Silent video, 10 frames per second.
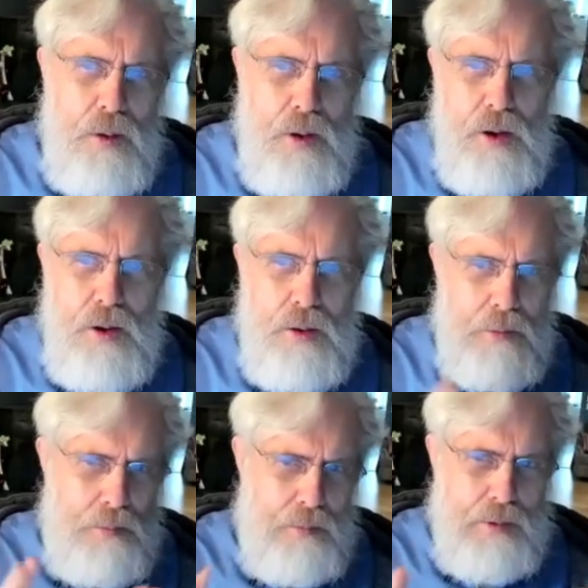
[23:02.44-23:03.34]
uh,
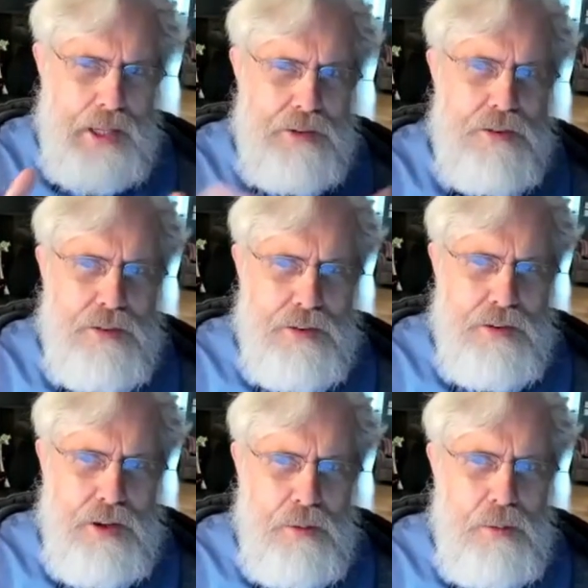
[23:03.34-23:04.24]
let's
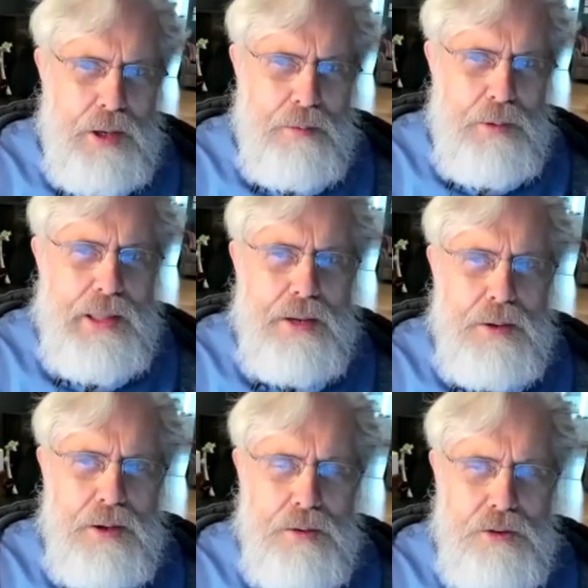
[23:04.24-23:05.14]
you know we we think
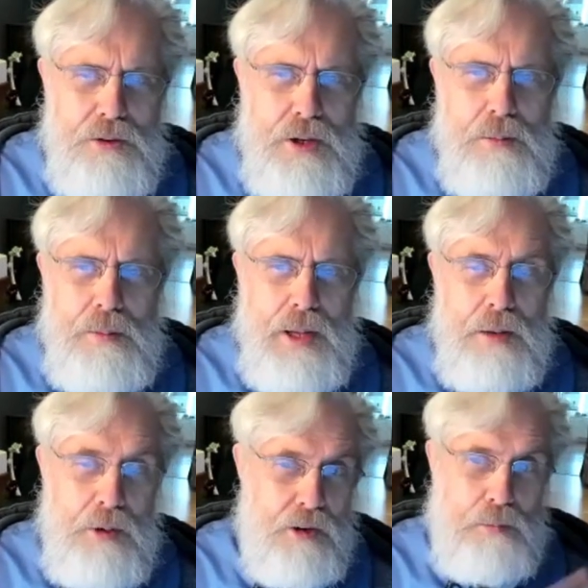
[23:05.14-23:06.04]
we can do a genome,
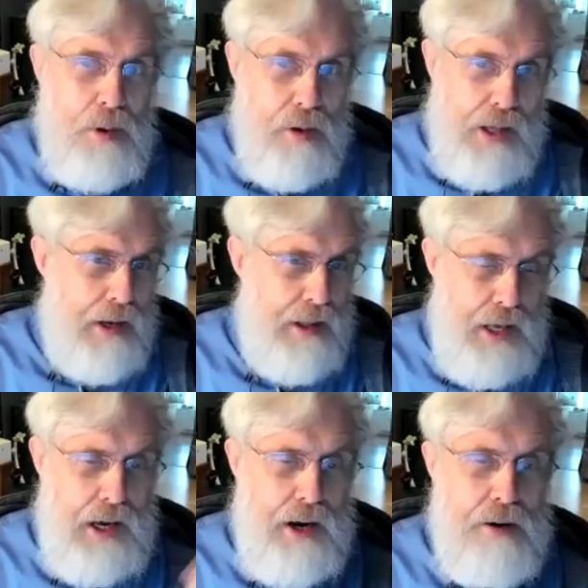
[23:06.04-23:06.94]
and we just pulled out of the
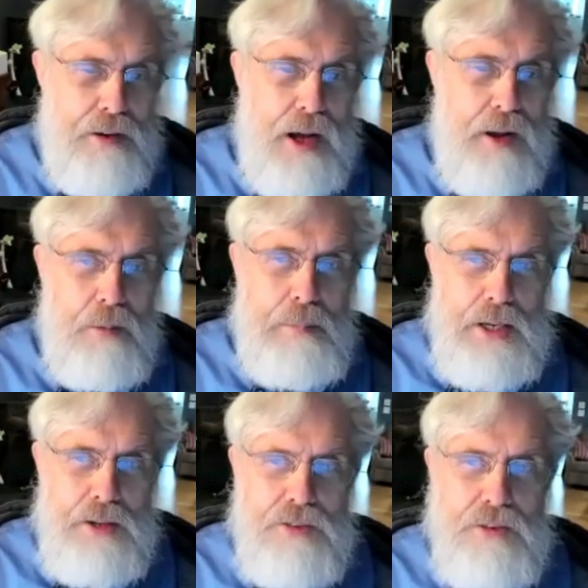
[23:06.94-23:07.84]
air a dollar a
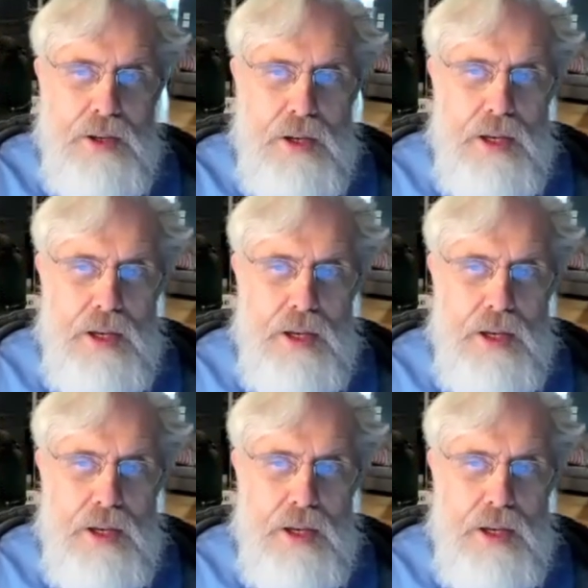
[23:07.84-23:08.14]
base.